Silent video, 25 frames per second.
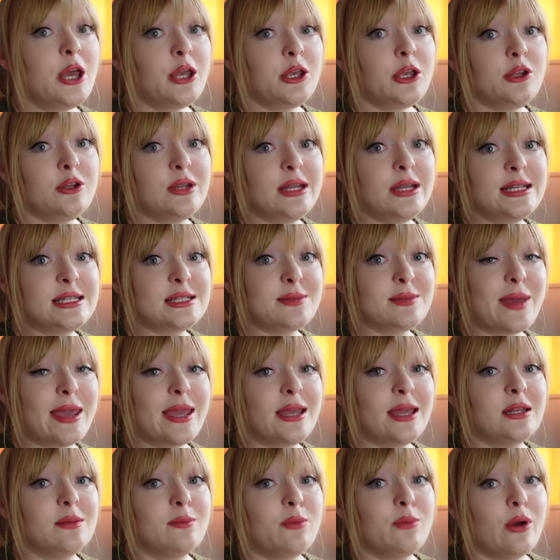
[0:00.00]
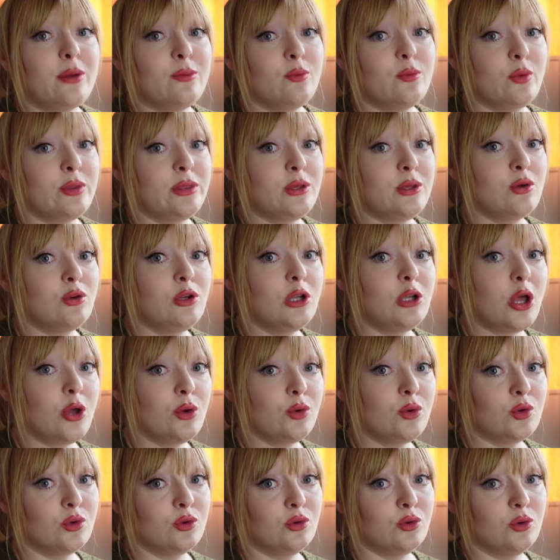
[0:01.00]
You need to make an appointment with your
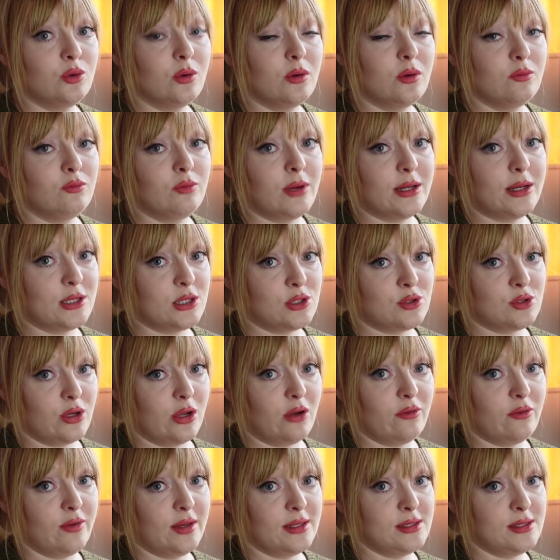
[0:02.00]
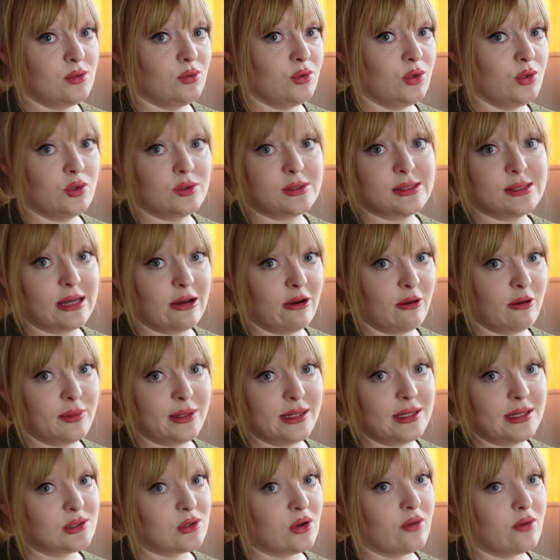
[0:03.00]
local registry office or your
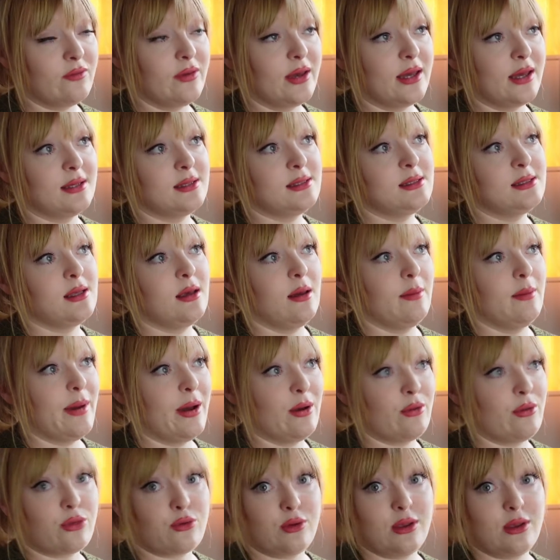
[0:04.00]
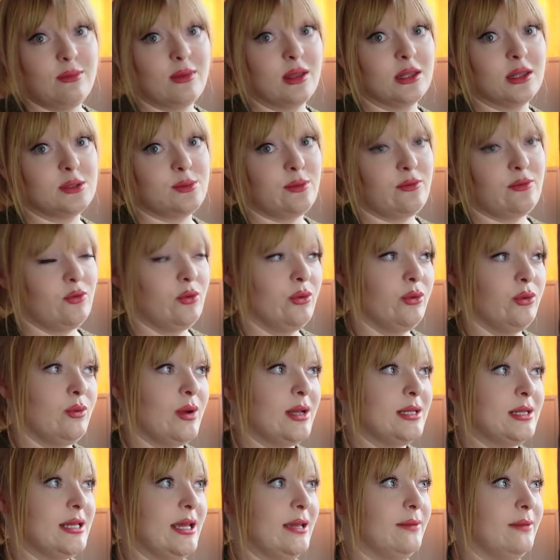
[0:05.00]
ceremonies office about 3 months before the
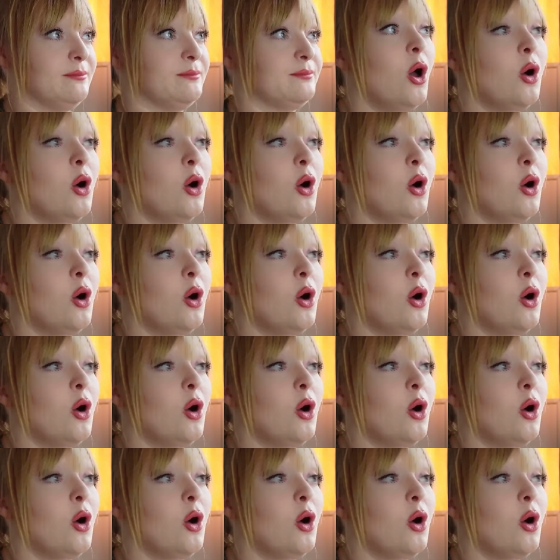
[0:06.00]
wedding.